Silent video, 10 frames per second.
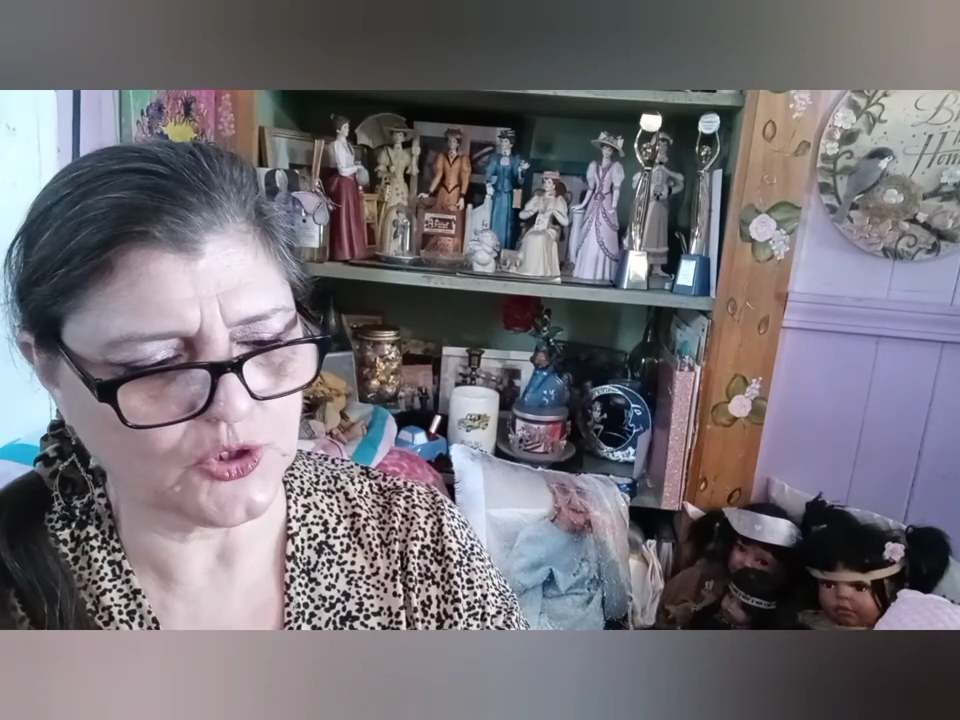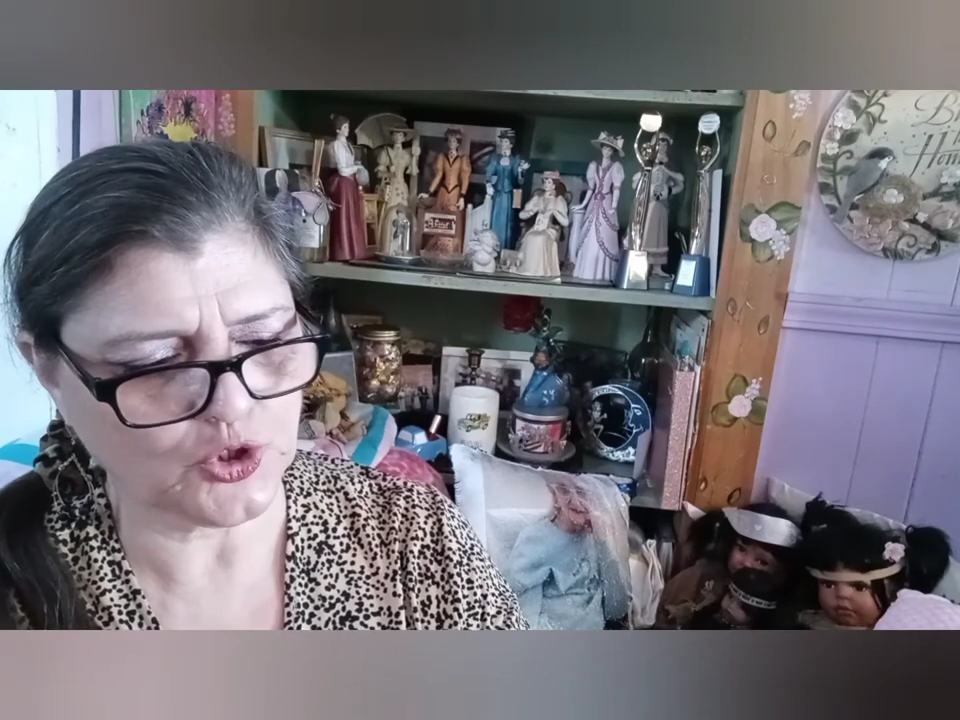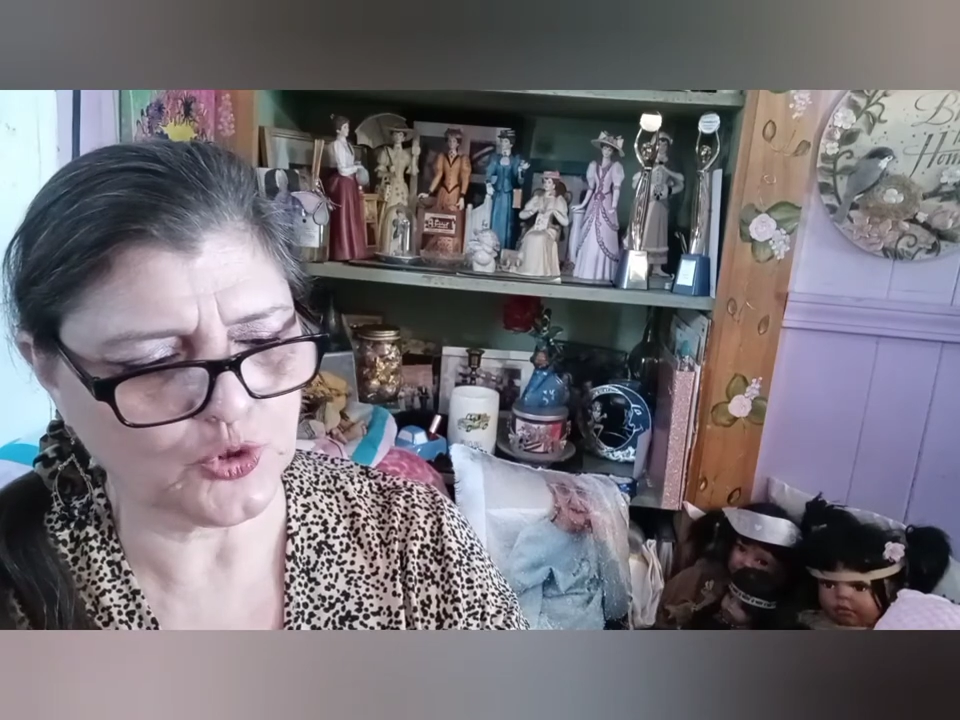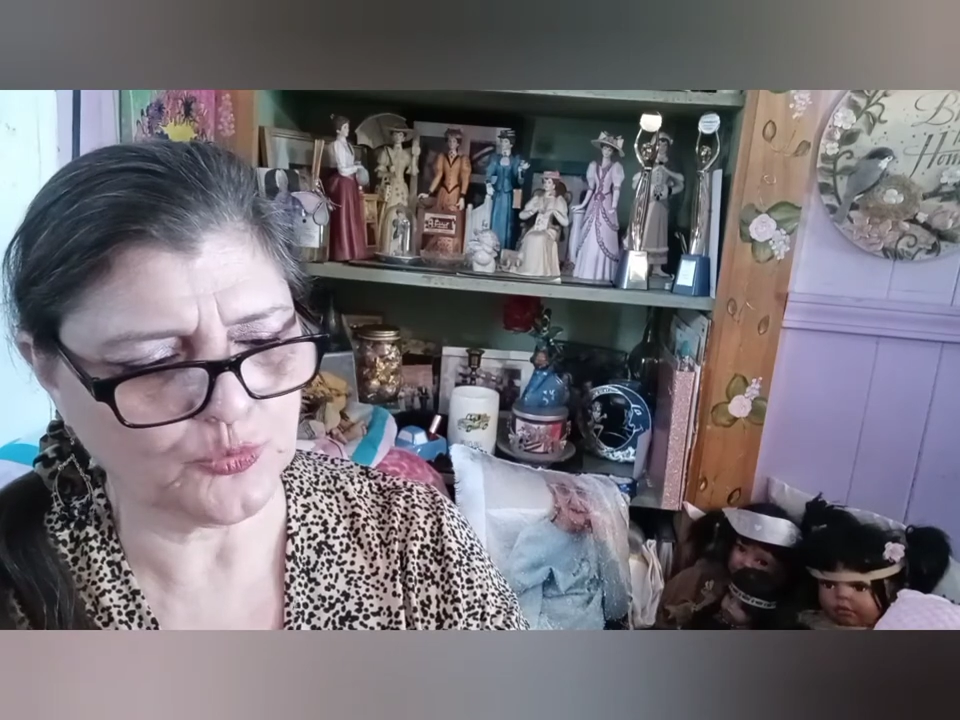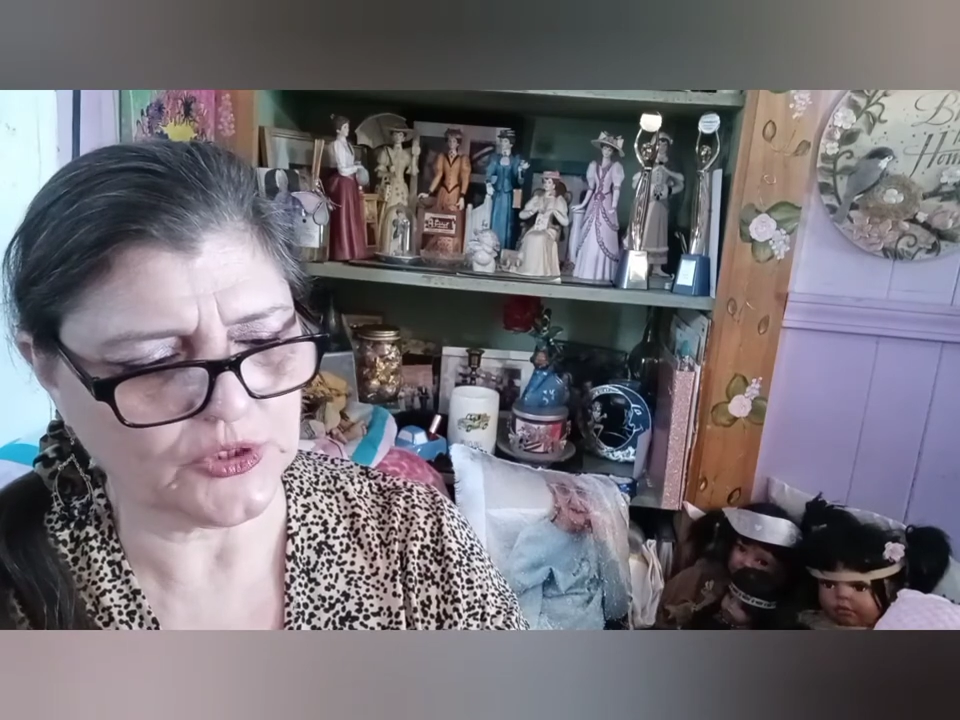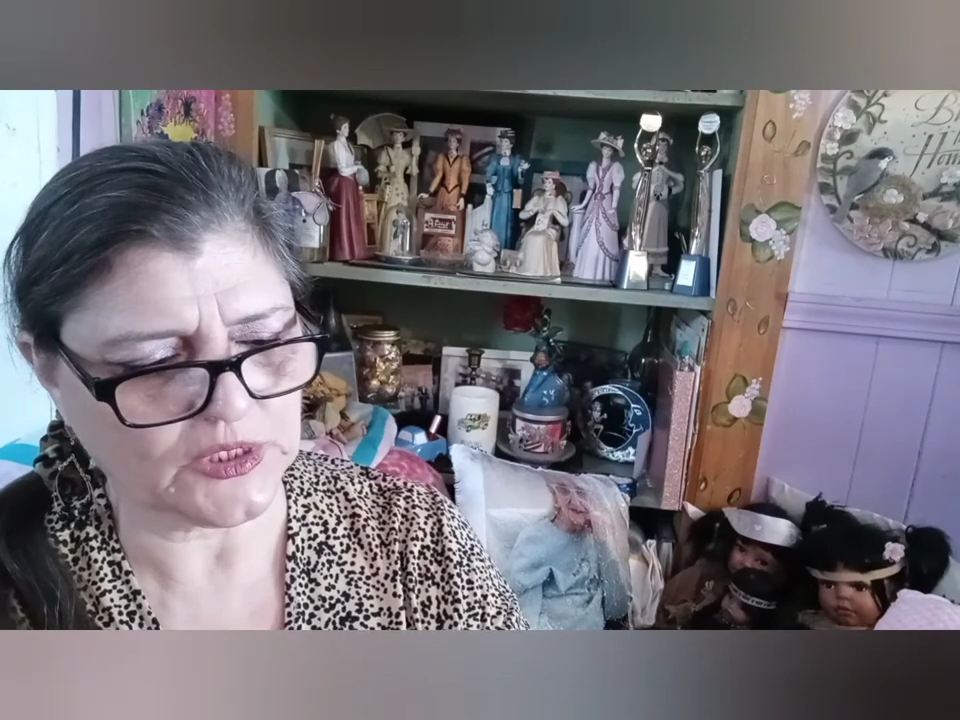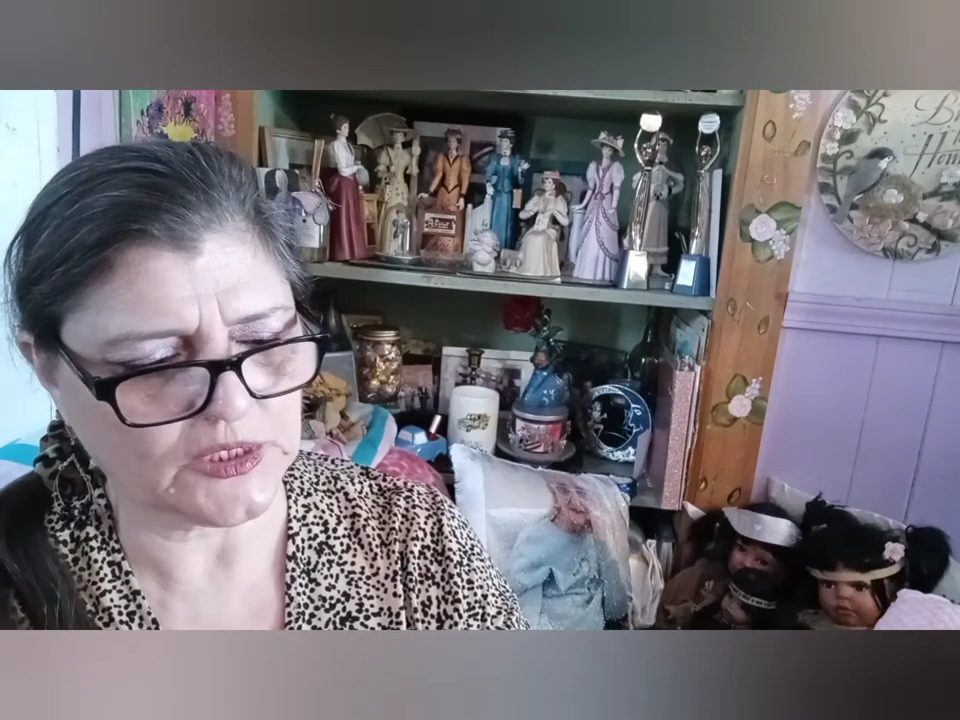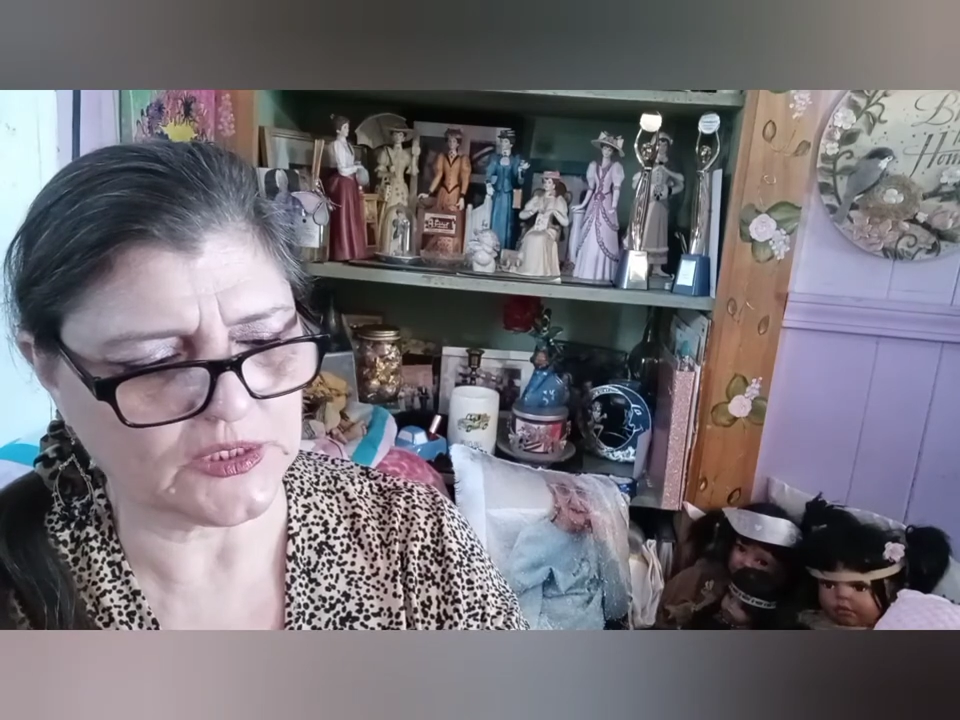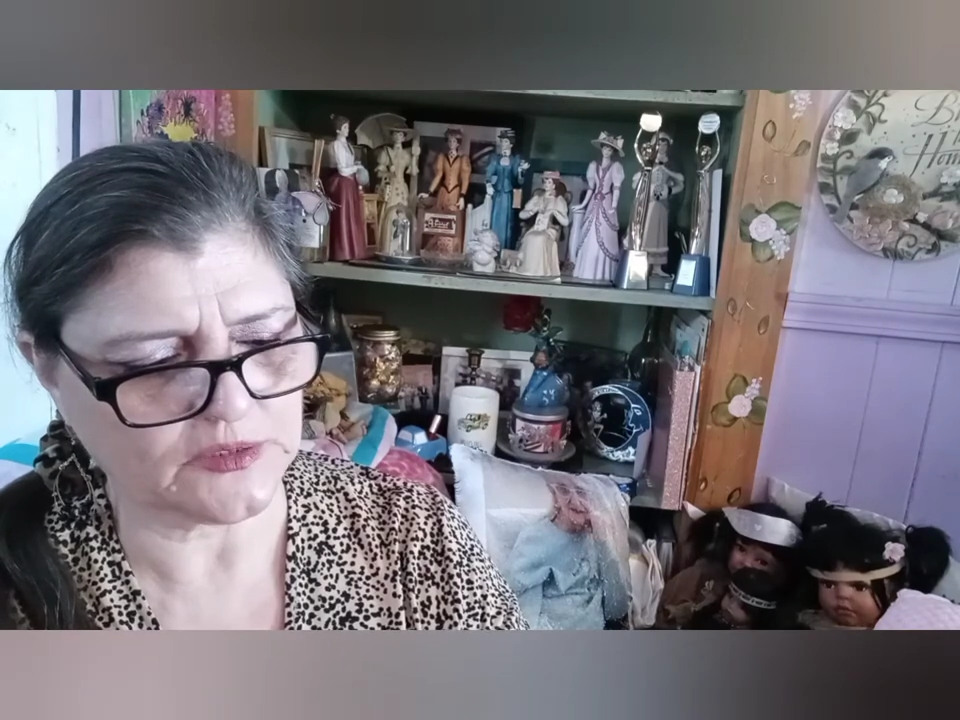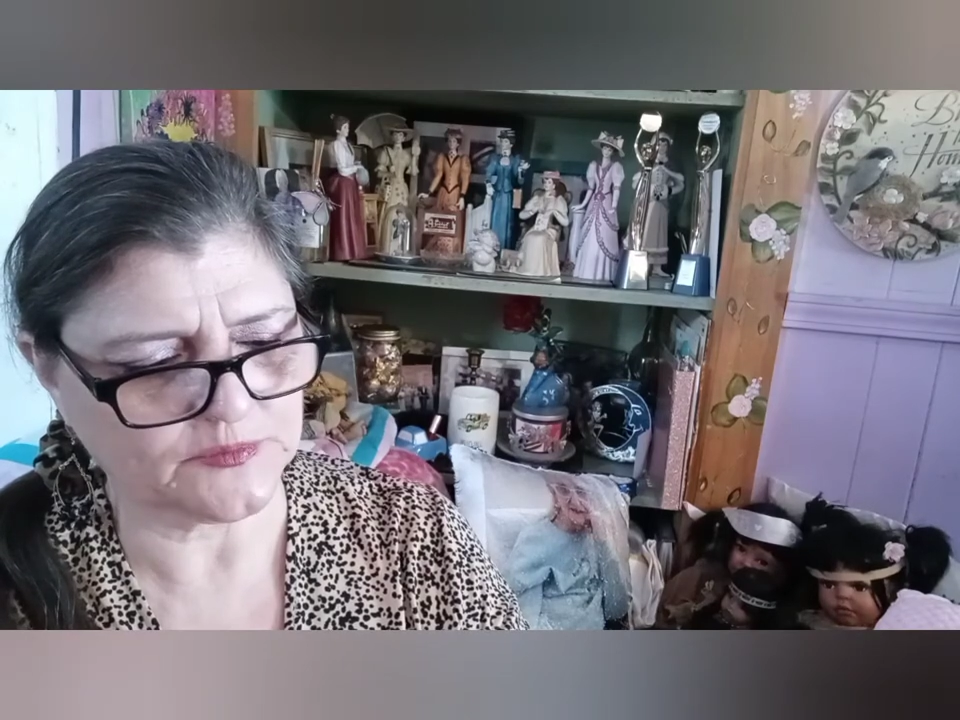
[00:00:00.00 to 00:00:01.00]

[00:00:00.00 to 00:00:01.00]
turmeric,